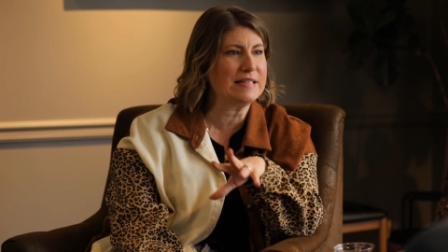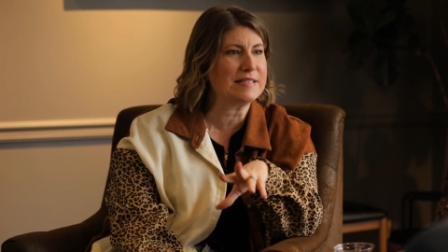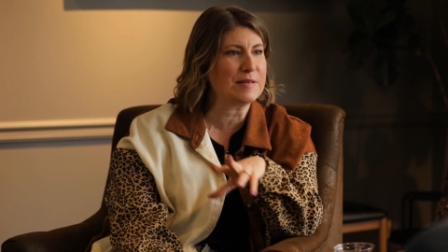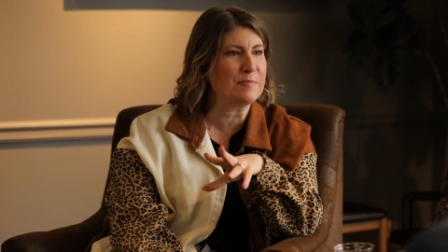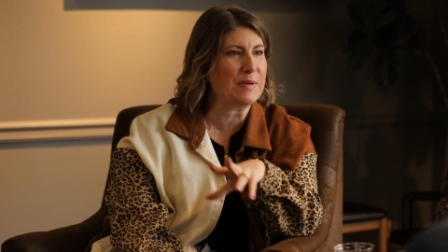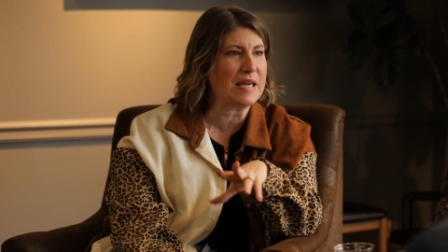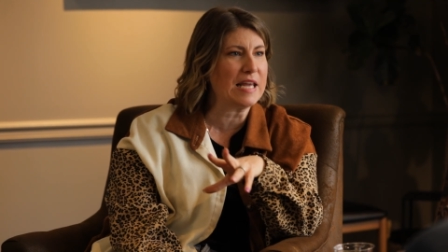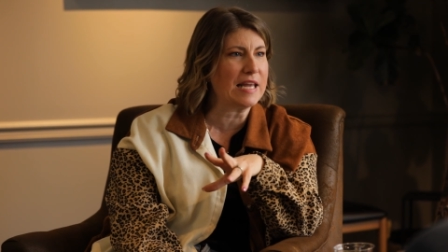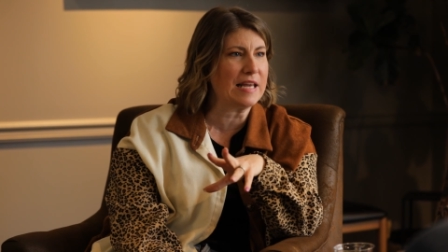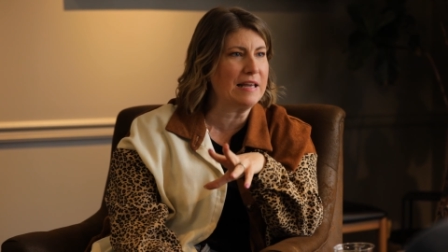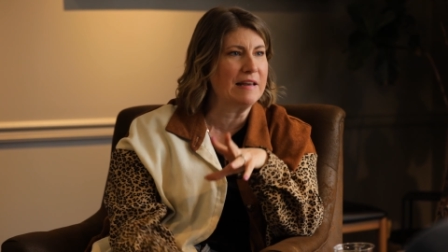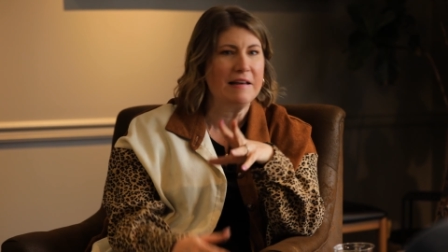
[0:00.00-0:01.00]
into
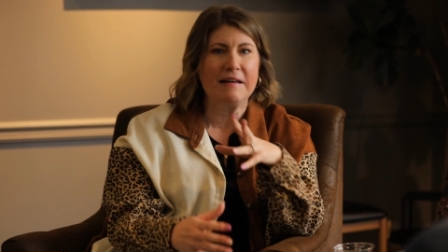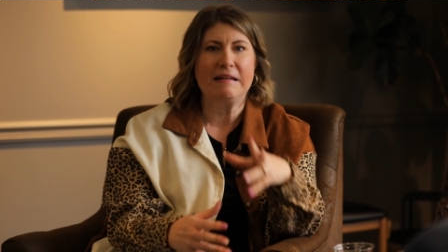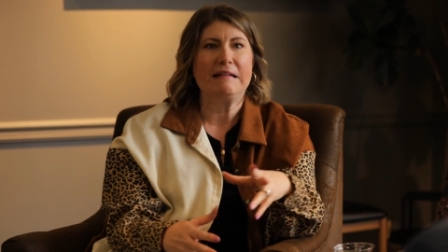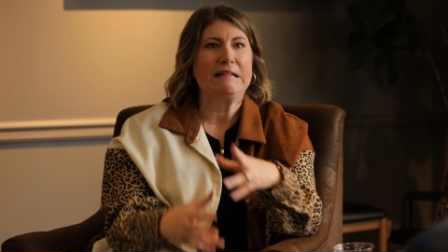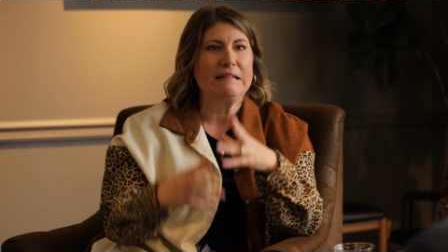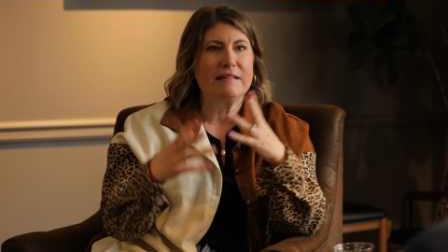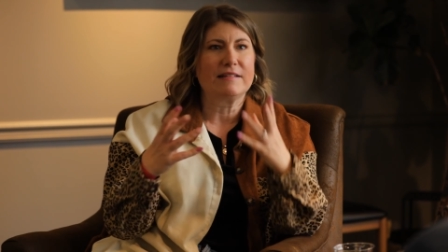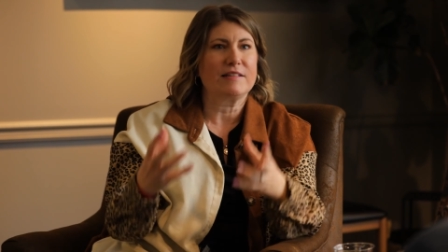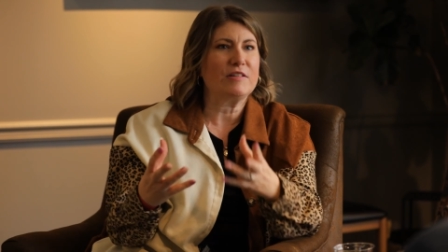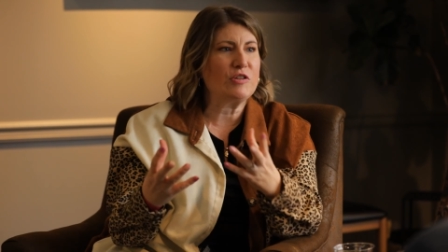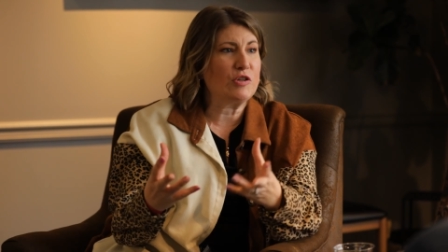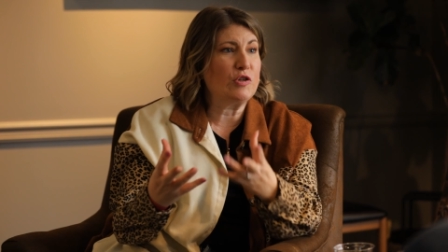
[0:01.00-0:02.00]
being
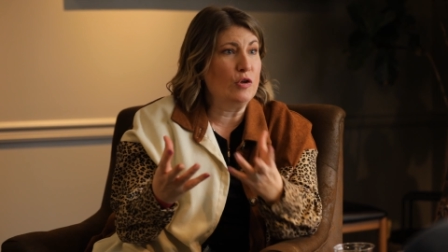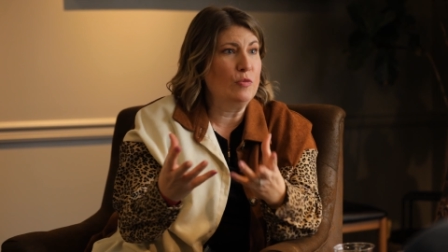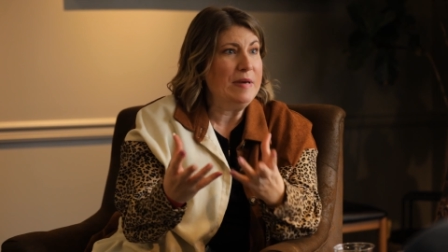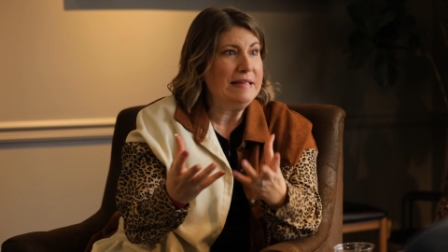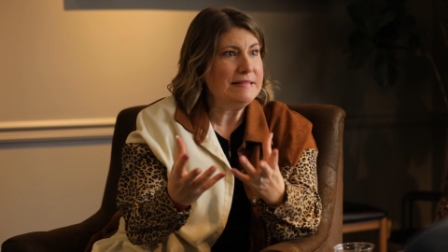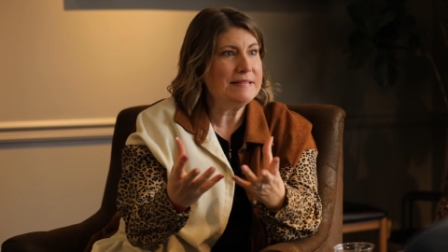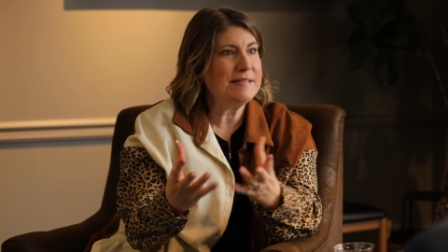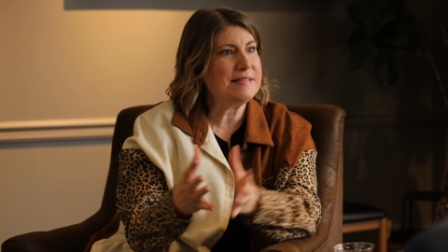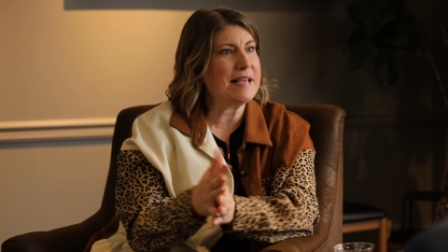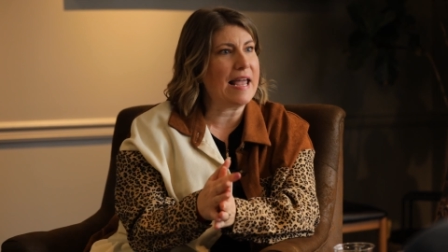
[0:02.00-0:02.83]
humans